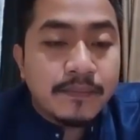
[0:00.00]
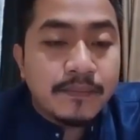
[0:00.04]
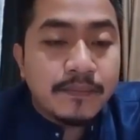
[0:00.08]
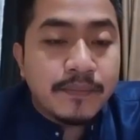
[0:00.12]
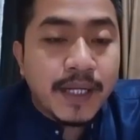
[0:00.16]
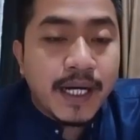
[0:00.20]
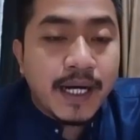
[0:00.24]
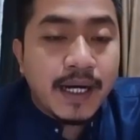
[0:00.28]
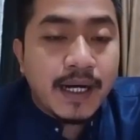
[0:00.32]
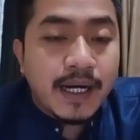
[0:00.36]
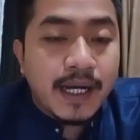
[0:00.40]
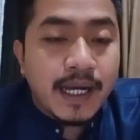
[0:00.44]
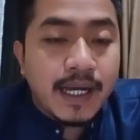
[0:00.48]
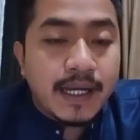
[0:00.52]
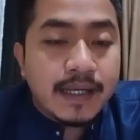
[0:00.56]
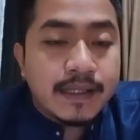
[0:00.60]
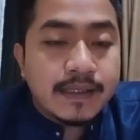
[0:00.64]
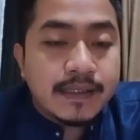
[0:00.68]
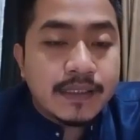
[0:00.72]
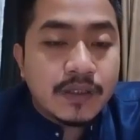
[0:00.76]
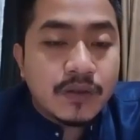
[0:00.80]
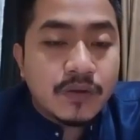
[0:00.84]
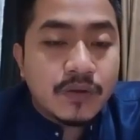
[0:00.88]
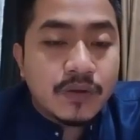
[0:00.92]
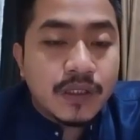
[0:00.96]
Bank
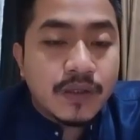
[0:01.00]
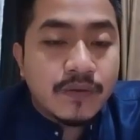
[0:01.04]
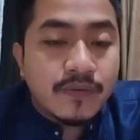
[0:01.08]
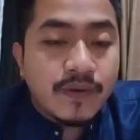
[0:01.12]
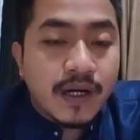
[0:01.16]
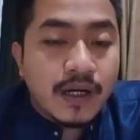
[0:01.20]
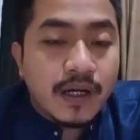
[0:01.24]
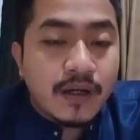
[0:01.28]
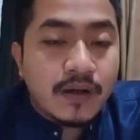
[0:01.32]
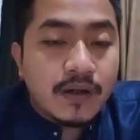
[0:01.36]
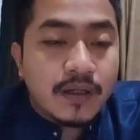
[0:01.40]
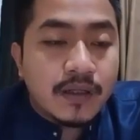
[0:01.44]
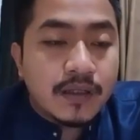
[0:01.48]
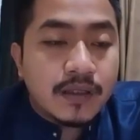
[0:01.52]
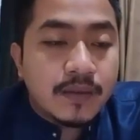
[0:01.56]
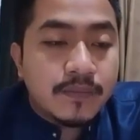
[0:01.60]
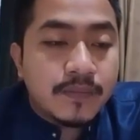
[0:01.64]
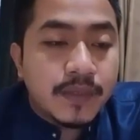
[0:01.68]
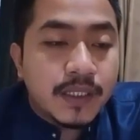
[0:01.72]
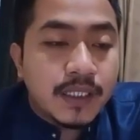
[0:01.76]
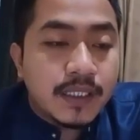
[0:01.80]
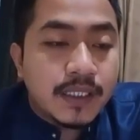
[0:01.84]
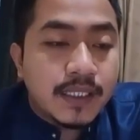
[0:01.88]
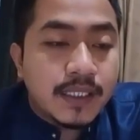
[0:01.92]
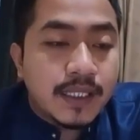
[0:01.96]
Executive
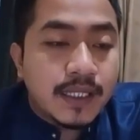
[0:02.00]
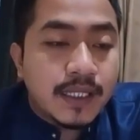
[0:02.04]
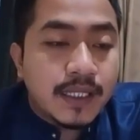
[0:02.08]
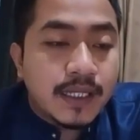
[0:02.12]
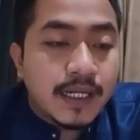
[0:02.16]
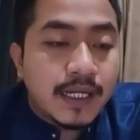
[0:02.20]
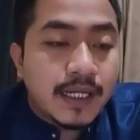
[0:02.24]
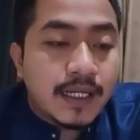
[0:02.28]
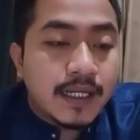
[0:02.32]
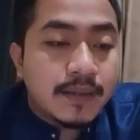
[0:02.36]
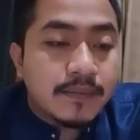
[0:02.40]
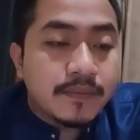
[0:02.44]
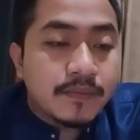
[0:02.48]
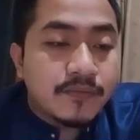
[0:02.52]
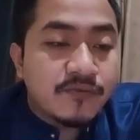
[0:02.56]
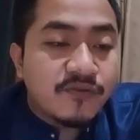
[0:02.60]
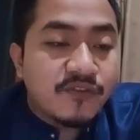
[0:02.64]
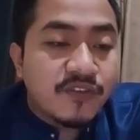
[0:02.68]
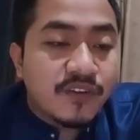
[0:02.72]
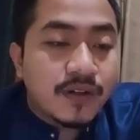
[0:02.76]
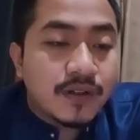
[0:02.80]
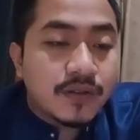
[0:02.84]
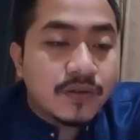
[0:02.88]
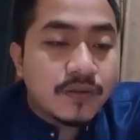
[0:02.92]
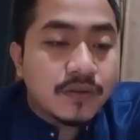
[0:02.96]
Accountability Regime
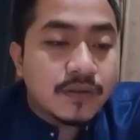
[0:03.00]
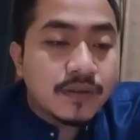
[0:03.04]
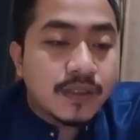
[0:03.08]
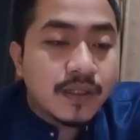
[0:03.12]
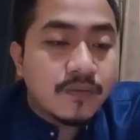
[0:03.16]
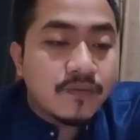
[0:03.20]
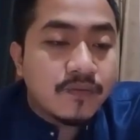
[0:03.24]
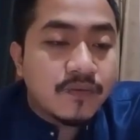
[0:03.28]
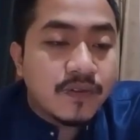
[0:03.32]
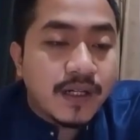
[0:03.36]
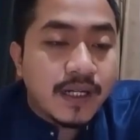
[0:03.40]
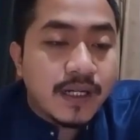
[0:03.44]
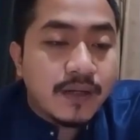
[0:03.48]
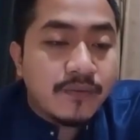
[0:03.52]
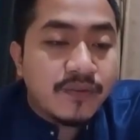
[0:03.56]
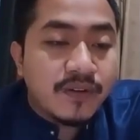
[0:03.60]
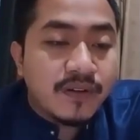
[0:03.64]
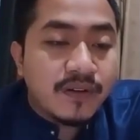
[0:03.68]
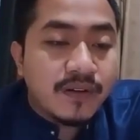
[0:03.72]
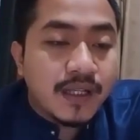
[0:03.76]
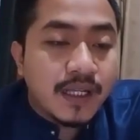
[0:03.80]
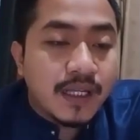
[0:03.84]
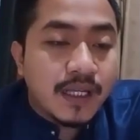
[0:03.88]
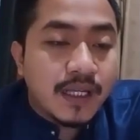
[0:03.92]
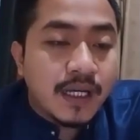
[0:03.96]
for successful
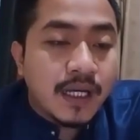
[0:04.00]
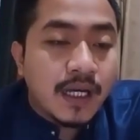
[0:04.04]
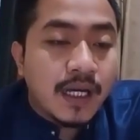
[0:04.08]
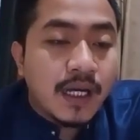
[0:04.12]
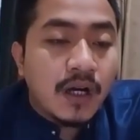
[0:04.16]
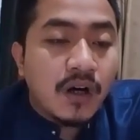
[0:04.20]
delivery